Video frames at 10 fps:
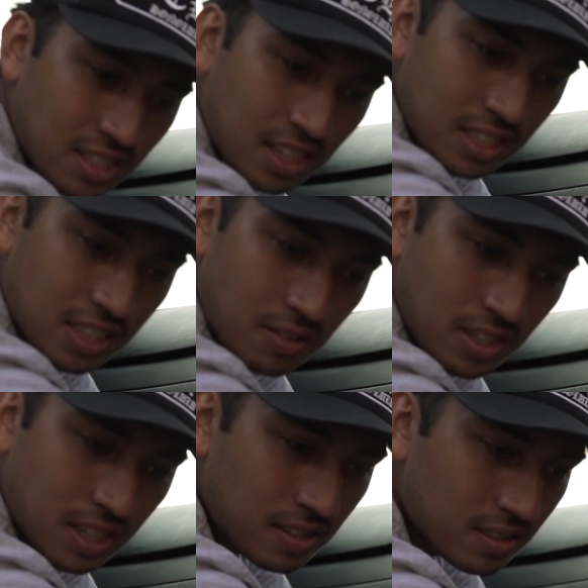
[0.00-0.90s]
gonna sound
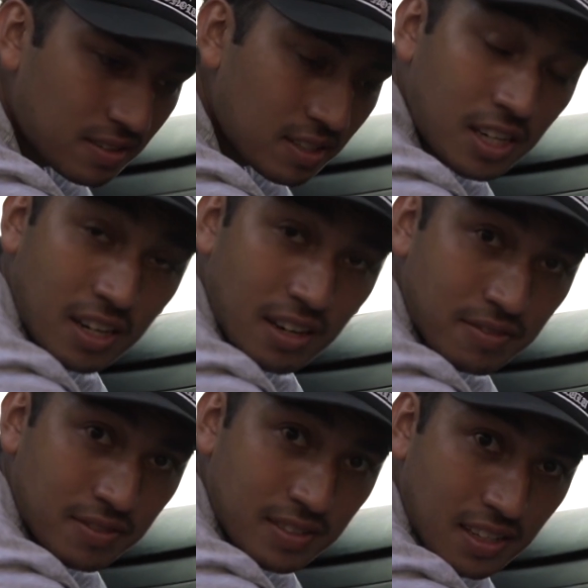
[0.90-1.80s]
good. Good enough.
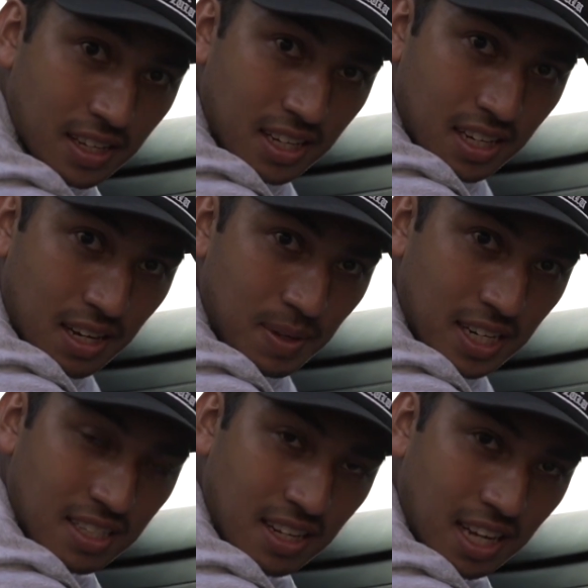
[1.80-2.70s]
I mean,
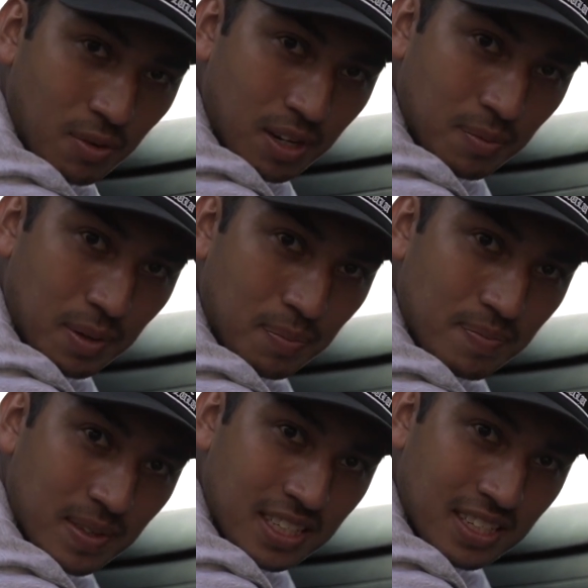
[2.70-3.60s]
it's not like we're gonna be
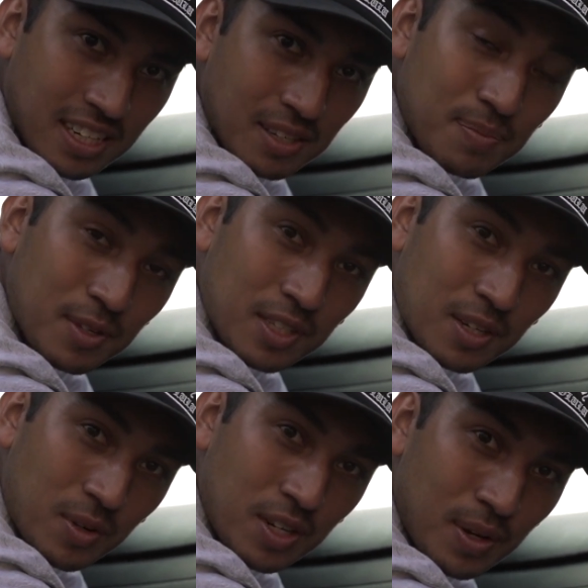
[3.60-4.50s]
listening to
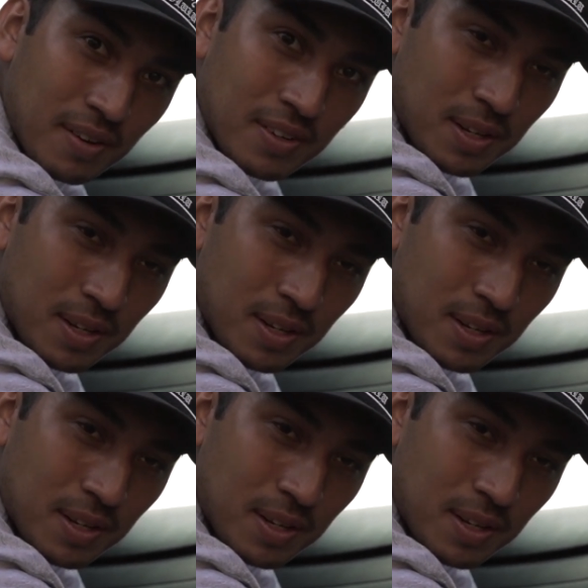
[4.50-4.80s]
music when you have an